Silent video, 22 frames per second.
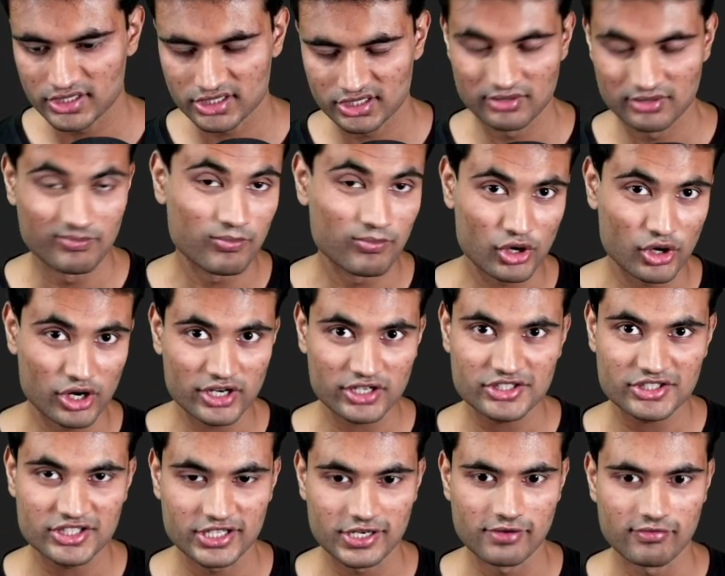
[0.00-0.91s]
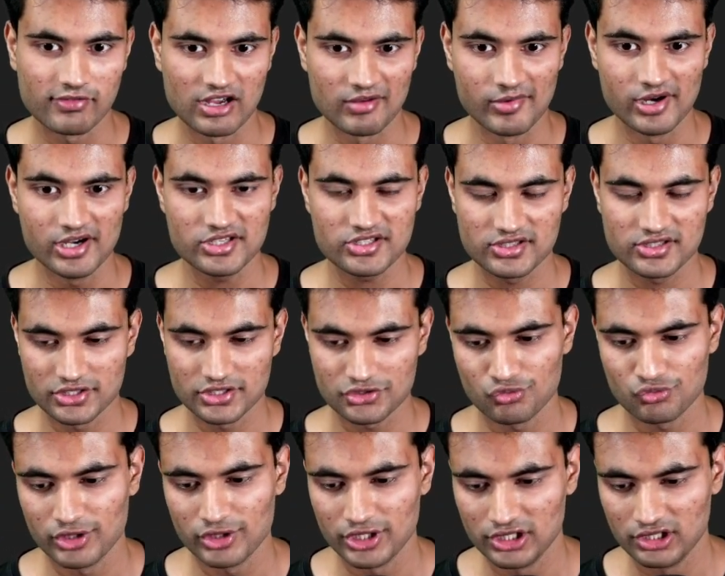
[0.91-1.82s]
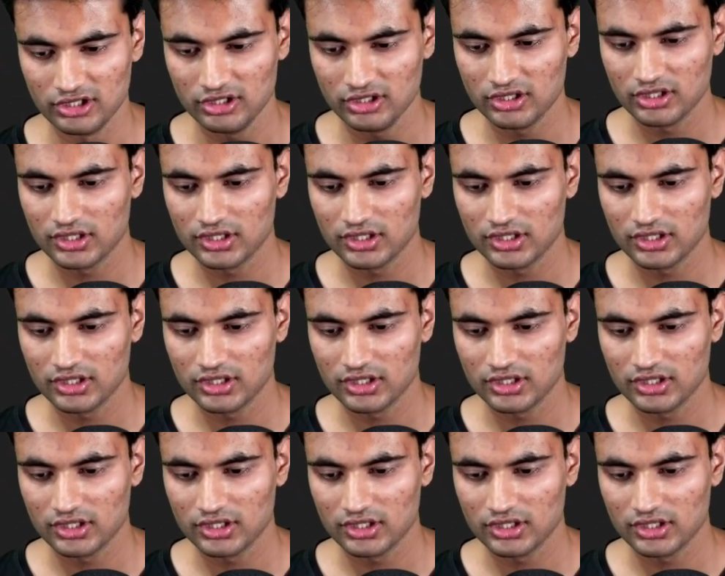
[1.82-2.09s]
in production environments, this will